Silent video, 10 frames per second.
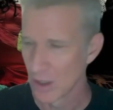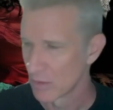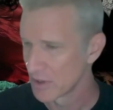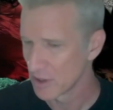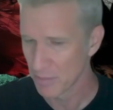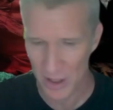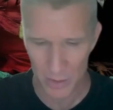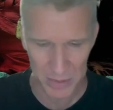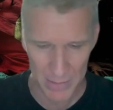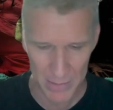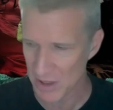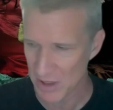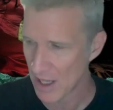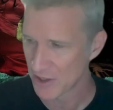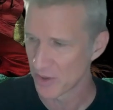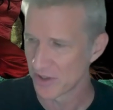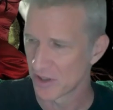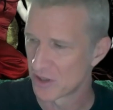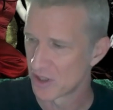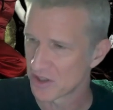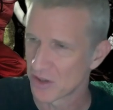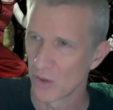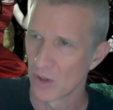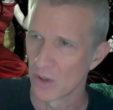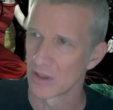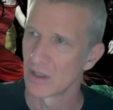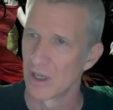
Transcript: ring the bell, blah, blah, blah, join the Discord,